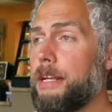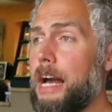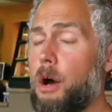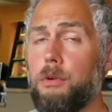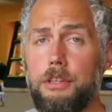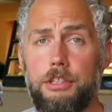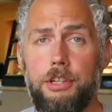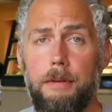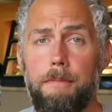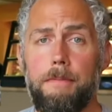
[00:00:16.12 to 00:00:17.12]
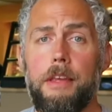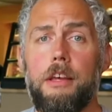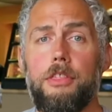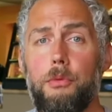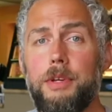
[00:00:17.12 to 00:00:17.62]
it be out of the gym,
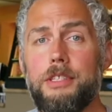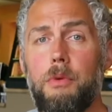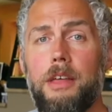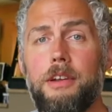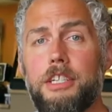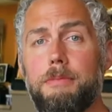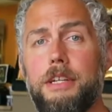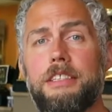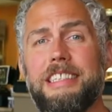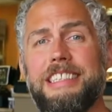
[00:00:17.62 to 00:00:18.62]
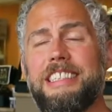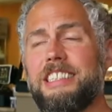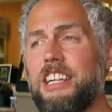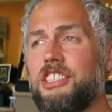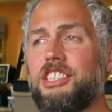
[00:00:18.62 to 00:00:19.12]
the reason why they're experiencing
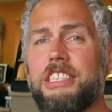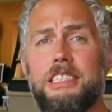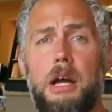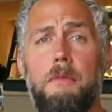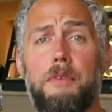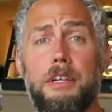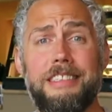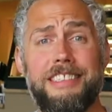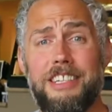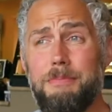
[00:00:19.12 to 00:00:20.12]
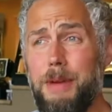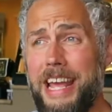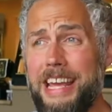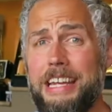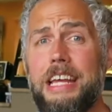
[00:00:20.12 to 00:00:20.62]
such discomfort, such
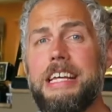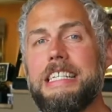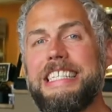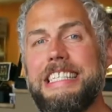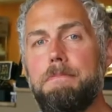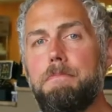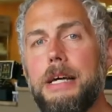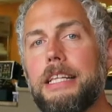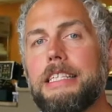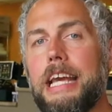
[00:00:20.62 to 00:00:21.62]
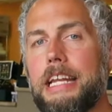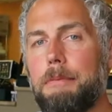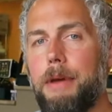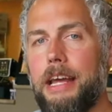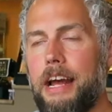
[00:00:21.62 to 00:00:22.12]
pain,
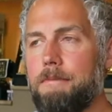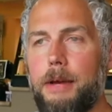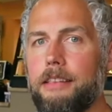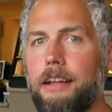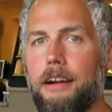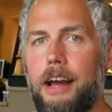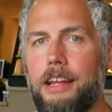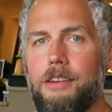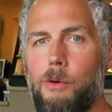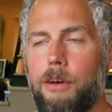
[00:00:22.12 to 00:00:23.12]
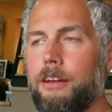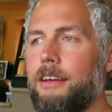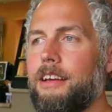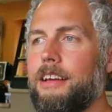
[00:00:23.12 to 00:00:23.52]
debilitating pain, I've been there, I know it,